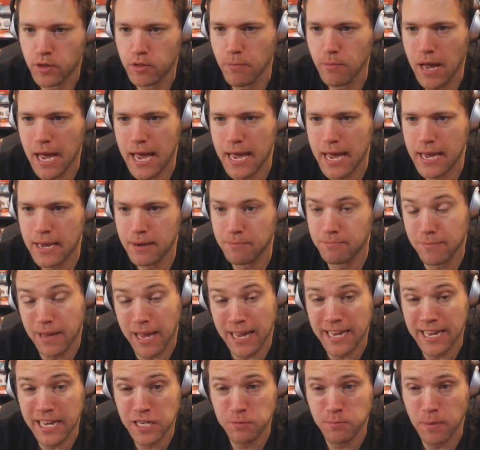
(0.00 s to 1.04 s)
my,
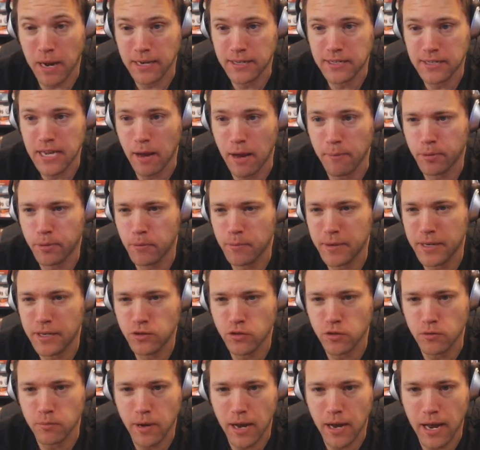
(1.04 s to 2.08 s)
I guess my temperament
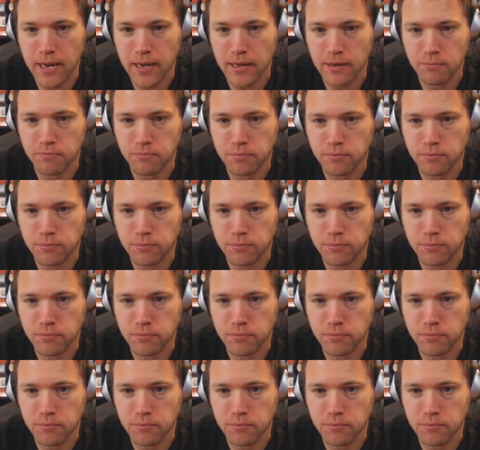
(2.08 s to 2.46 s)
or my